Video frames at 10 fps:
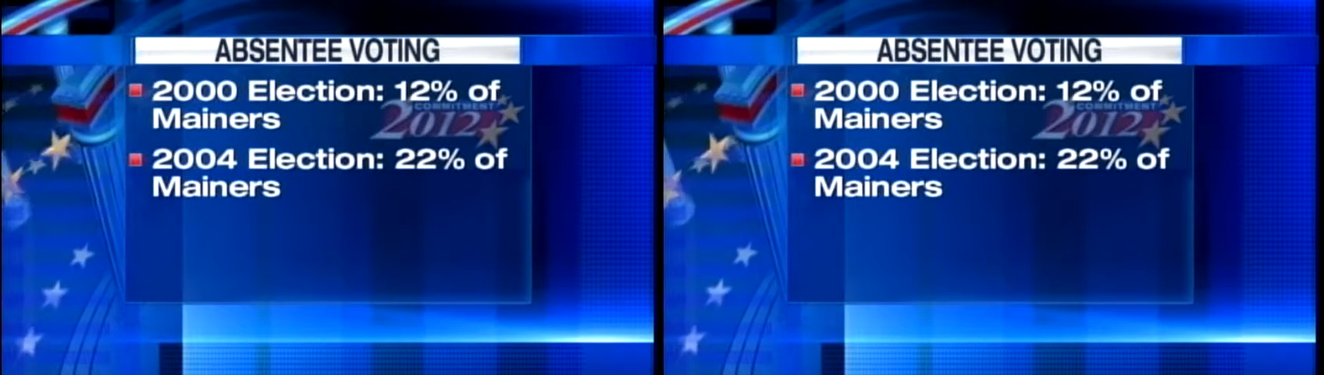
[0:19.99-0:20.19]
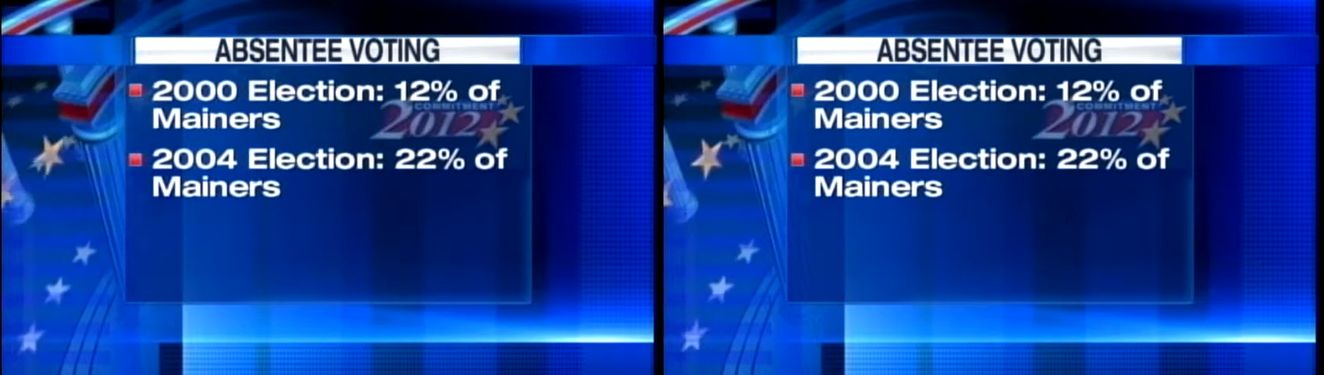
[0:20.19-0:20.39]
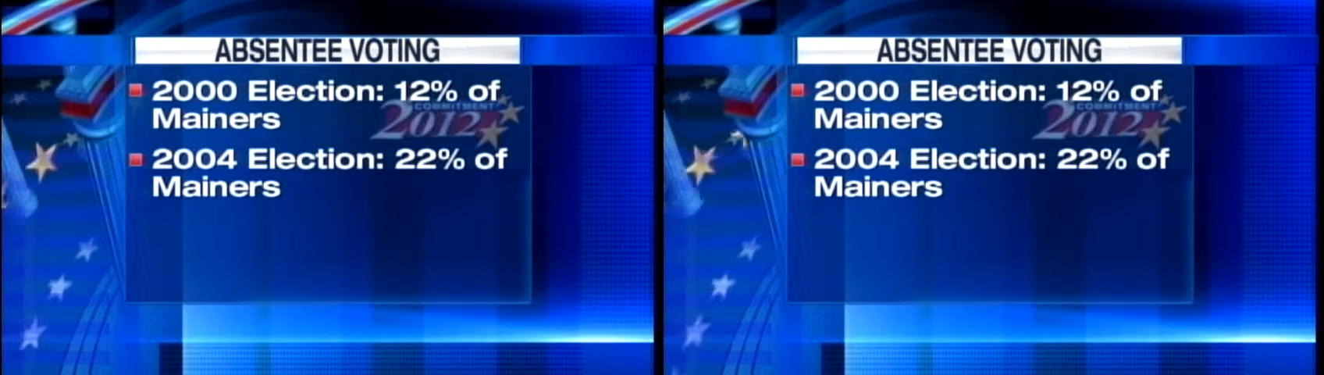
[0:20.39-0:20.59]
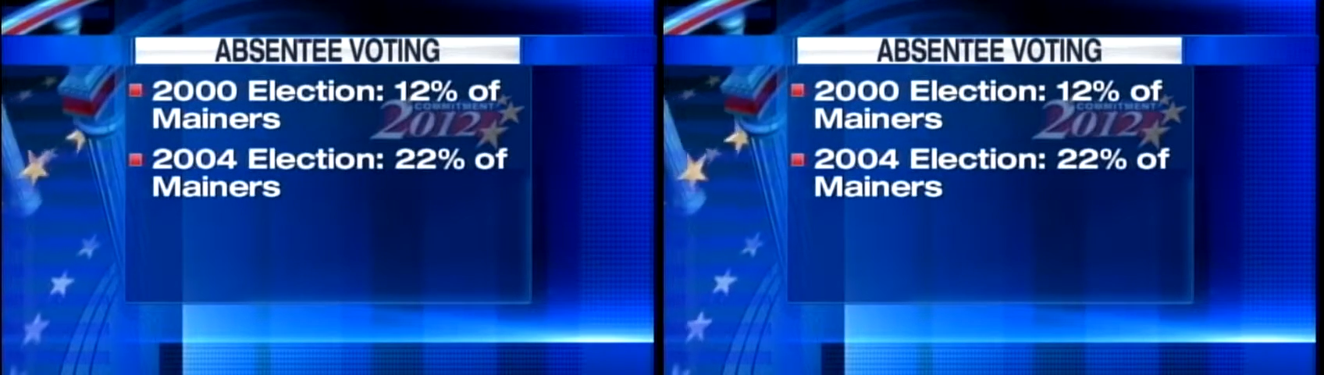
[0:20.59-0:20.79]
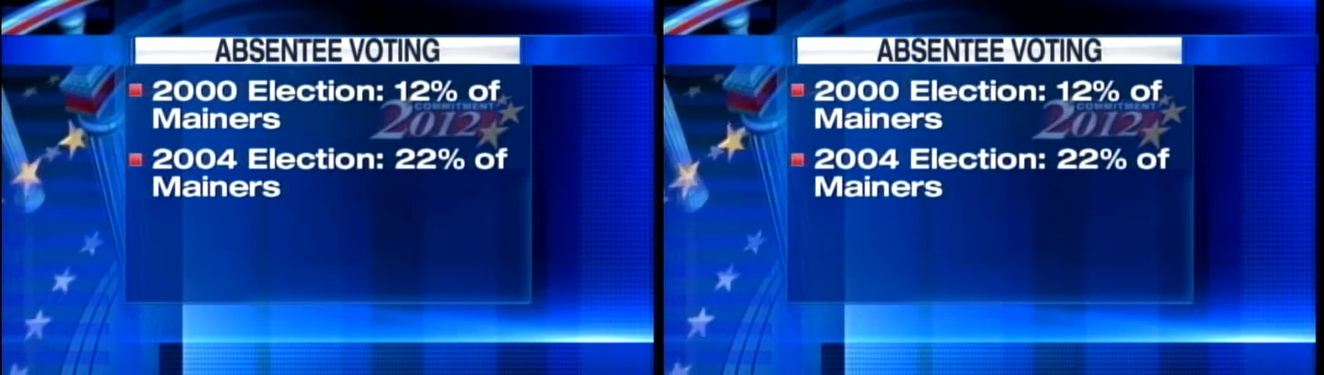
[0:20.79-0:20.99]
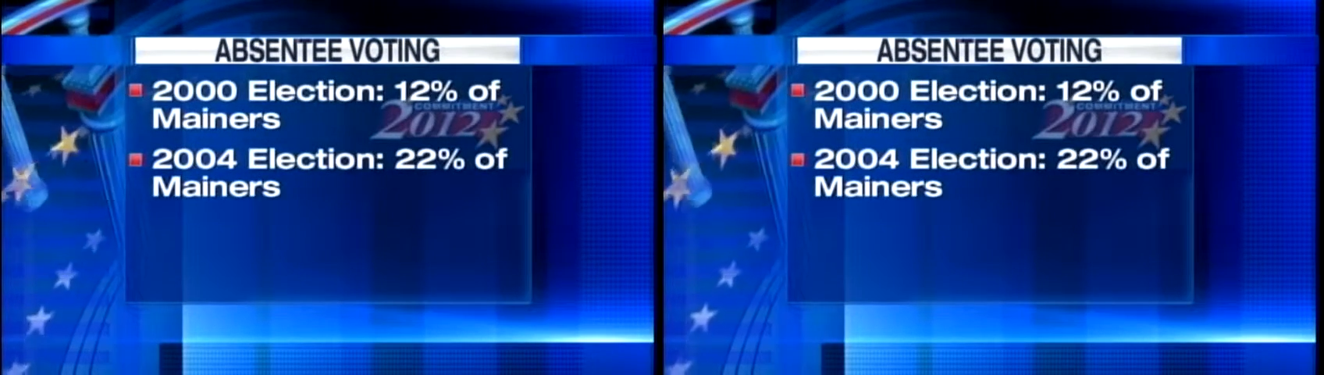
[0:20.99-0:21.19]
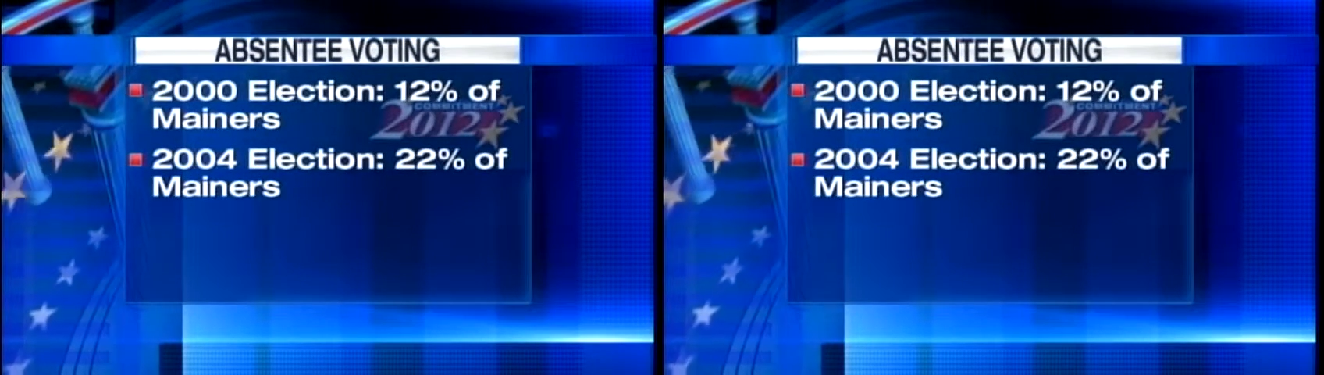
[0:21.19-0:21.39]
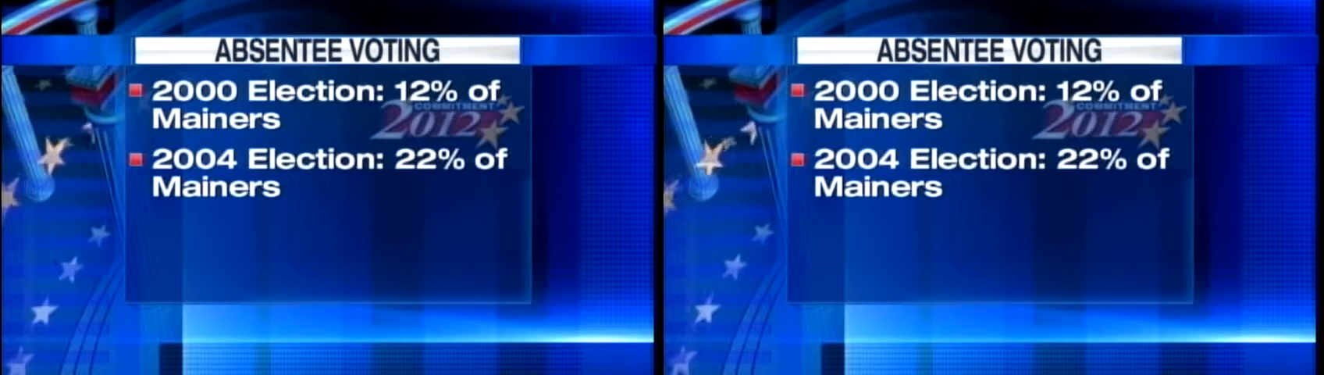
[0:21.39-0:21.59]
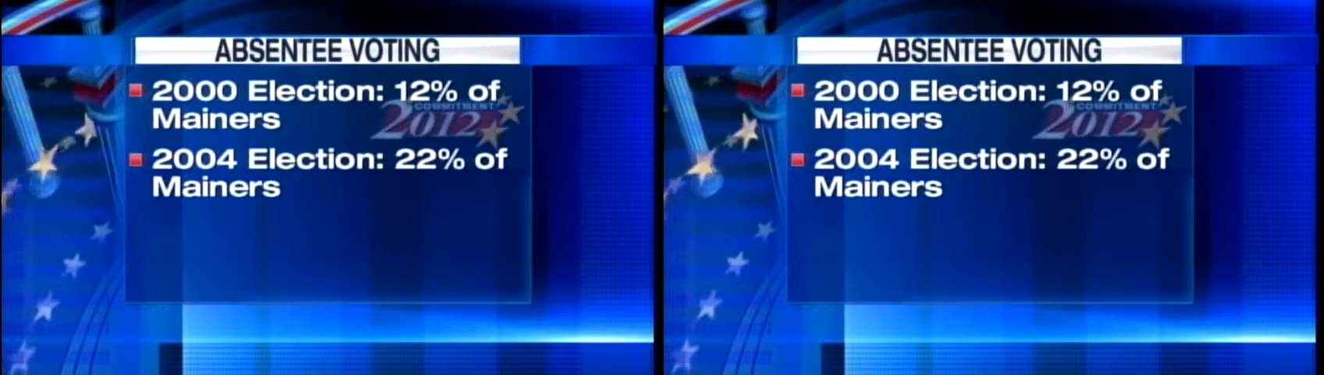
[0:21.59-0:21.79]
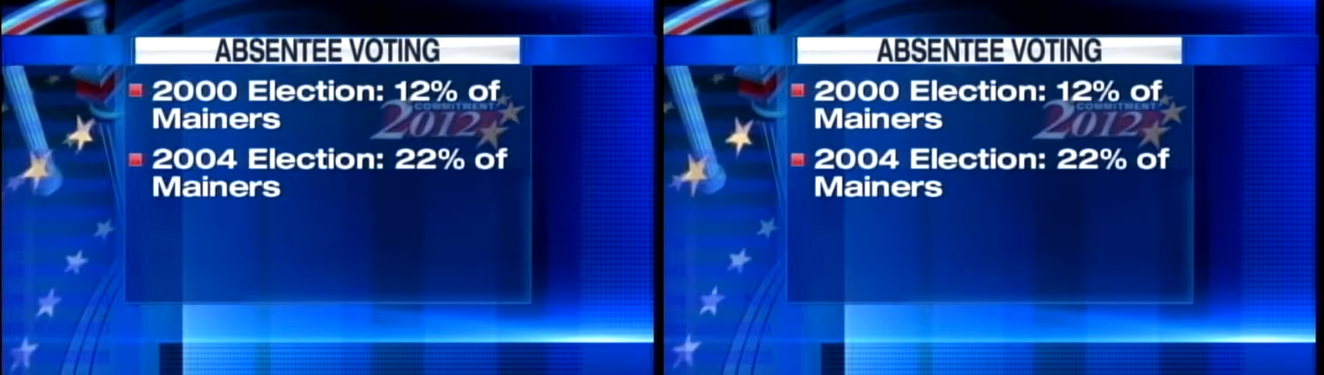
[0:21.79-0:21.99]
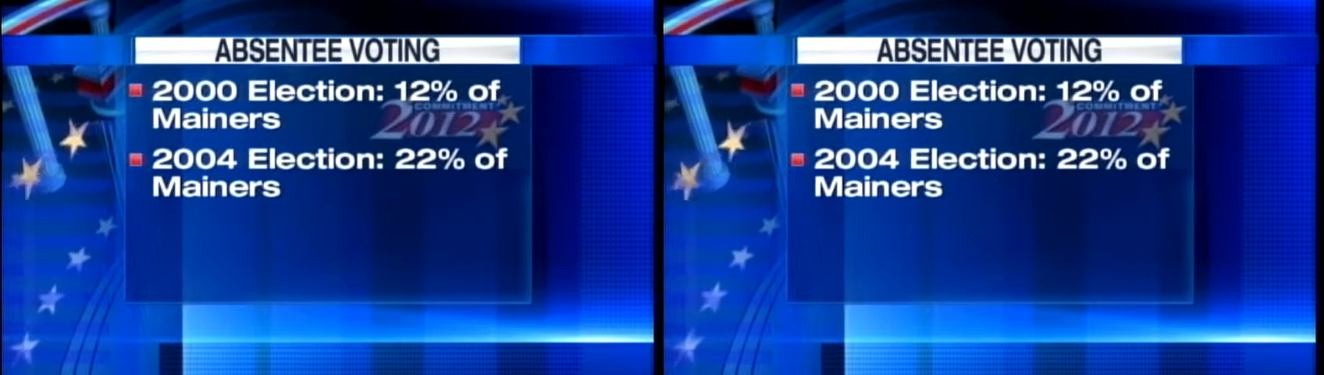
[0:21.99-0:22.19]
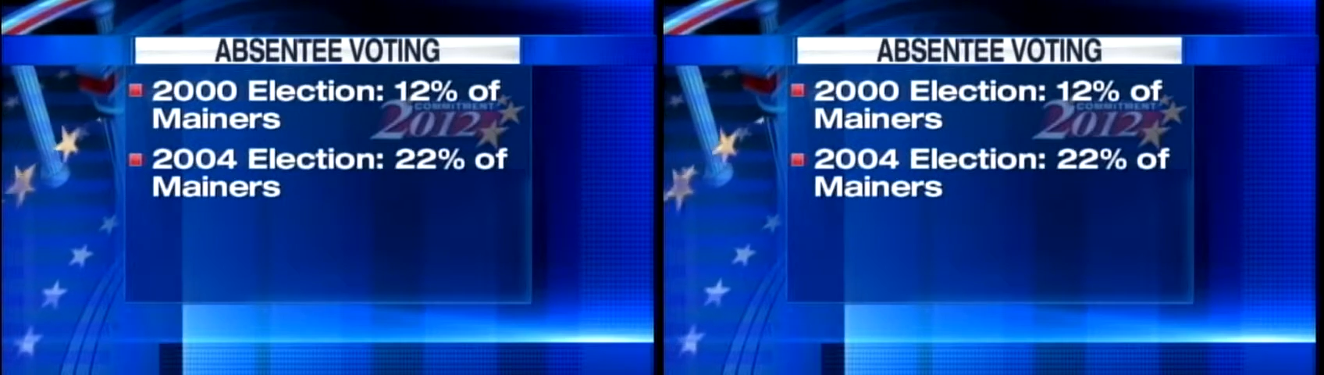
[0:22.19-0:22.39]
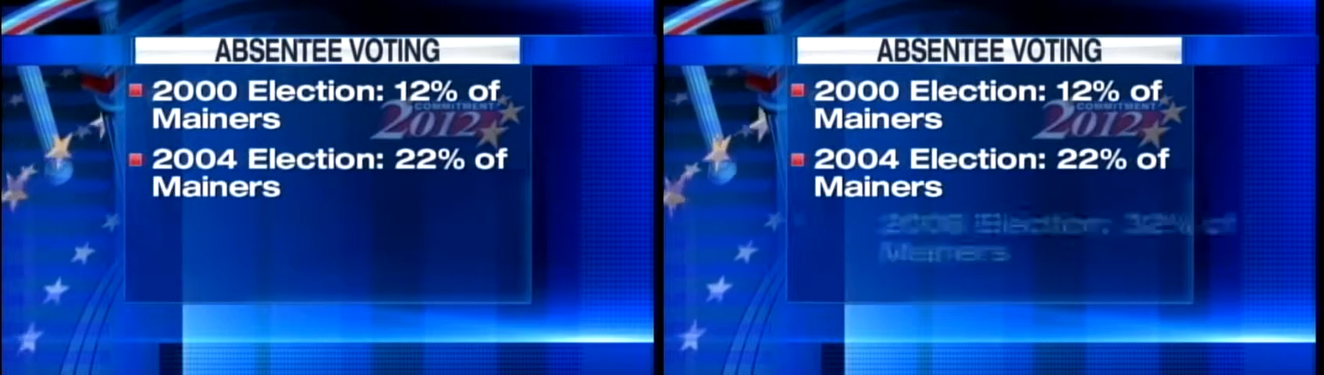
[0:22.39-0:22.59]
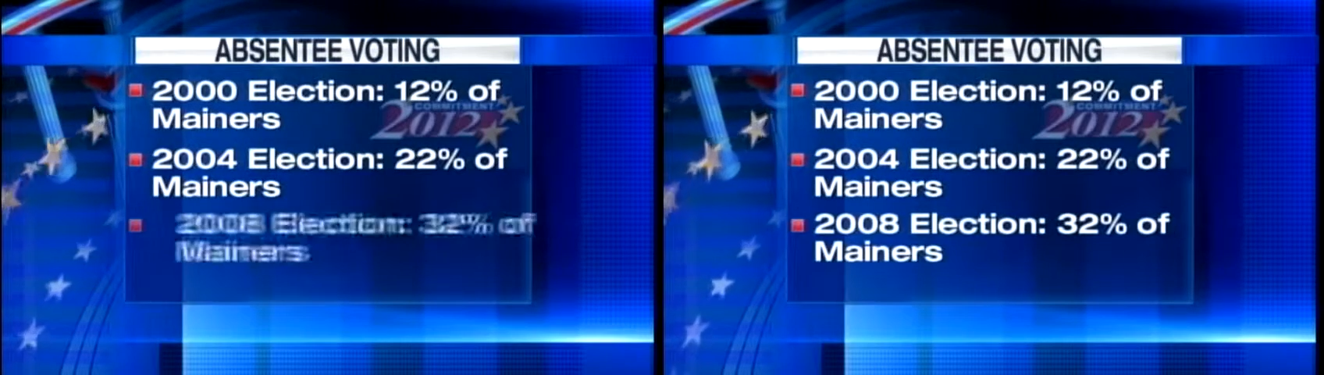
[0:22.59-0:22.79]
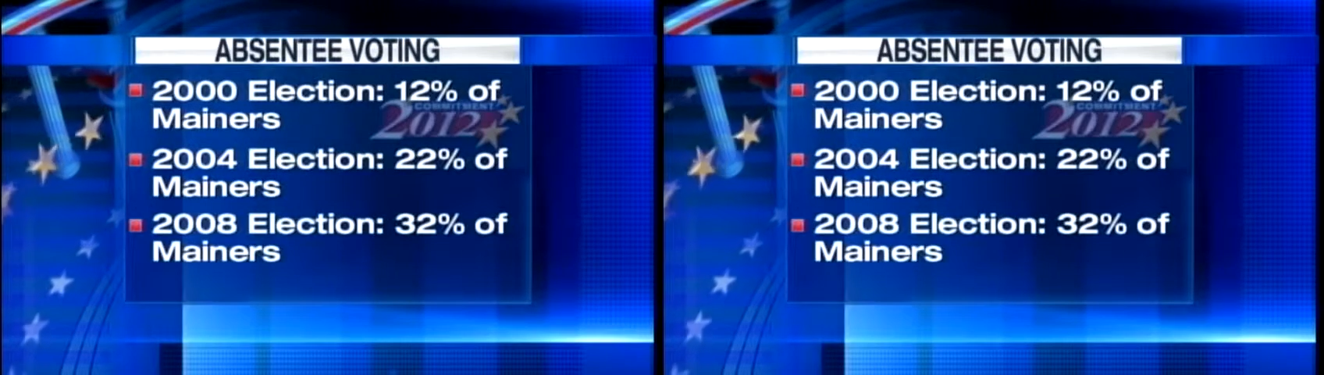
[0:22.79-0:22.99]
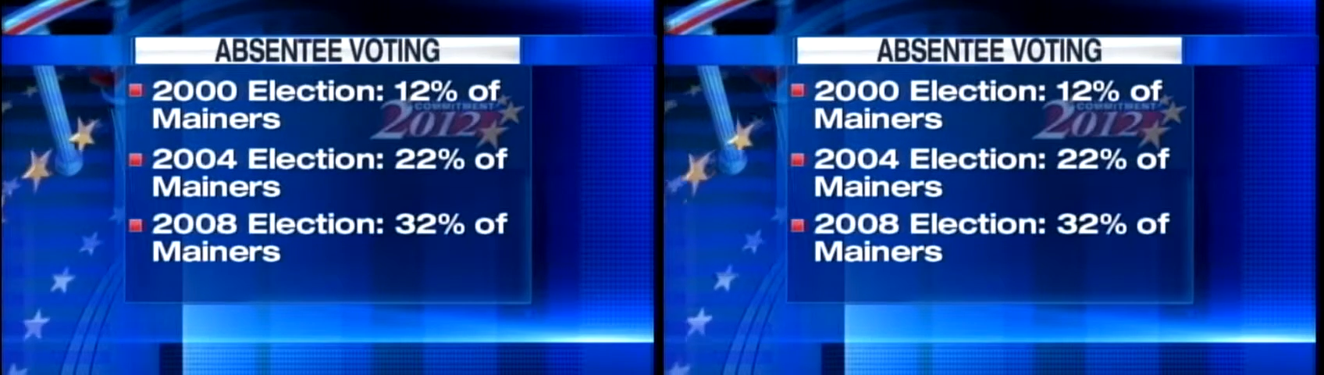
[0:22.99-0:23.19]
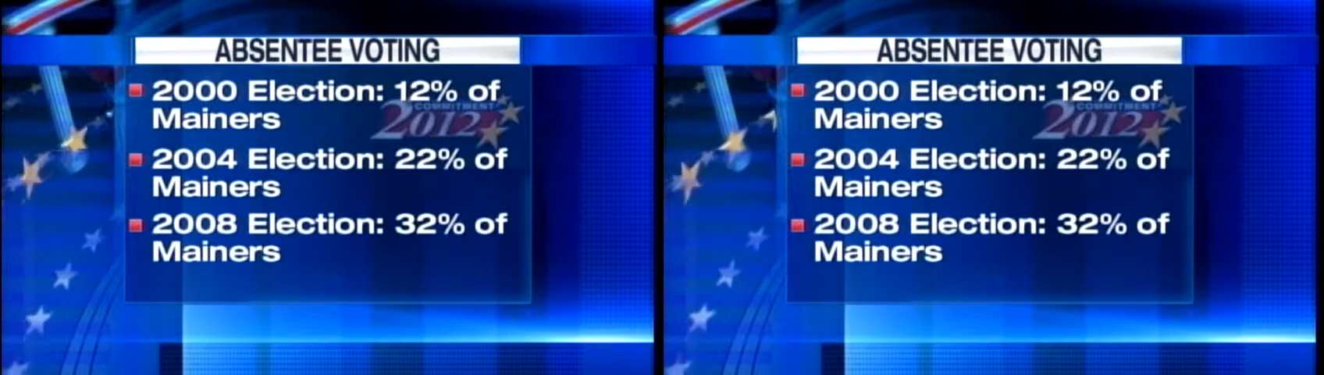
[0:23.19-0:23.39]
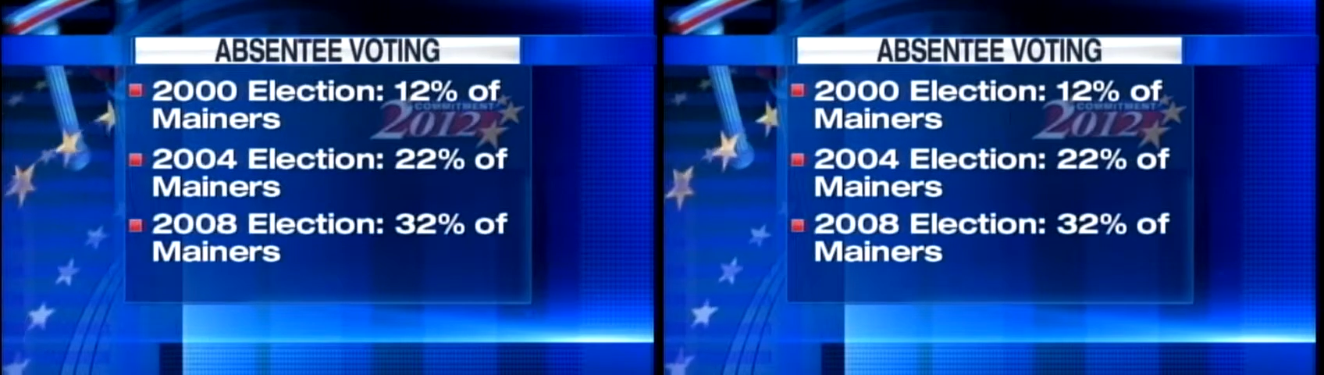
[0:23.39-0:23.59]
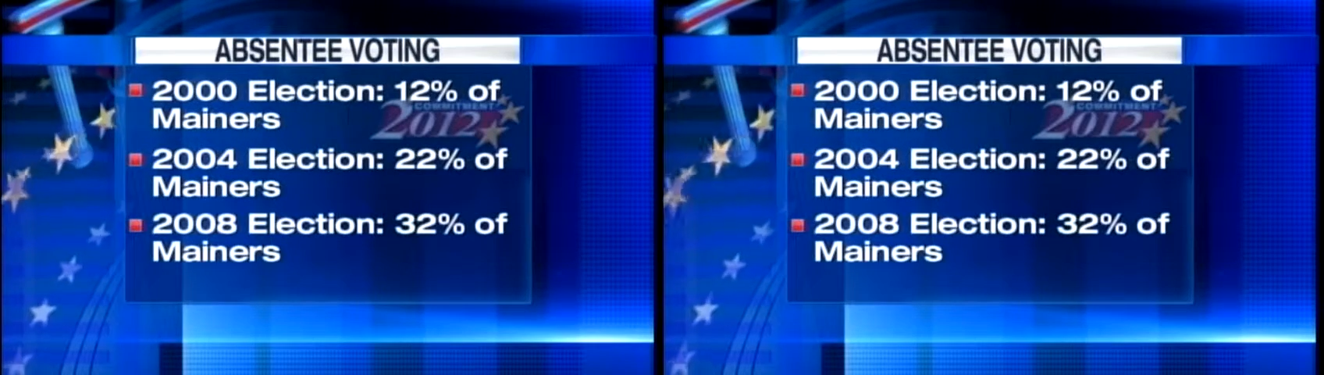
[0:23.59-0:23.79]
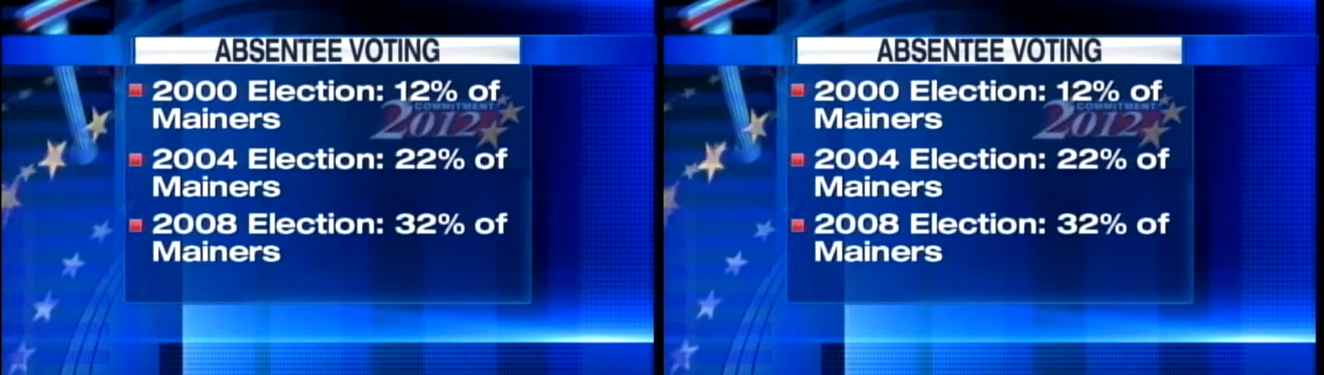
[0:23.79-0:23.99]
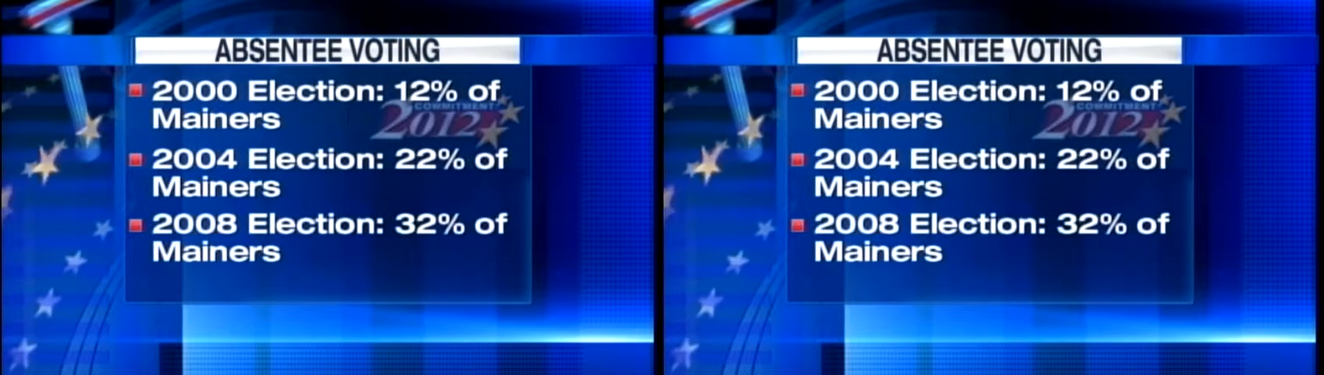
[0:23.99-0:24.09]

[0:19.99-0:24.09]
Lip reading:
[unreadable: no face in view]